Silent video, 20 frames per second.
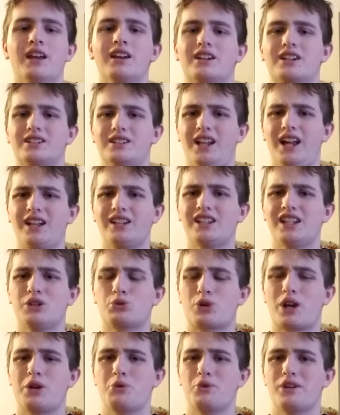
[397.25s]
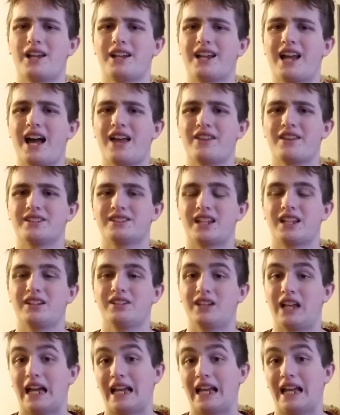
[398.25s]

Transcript: Because luckily, right when I got this, I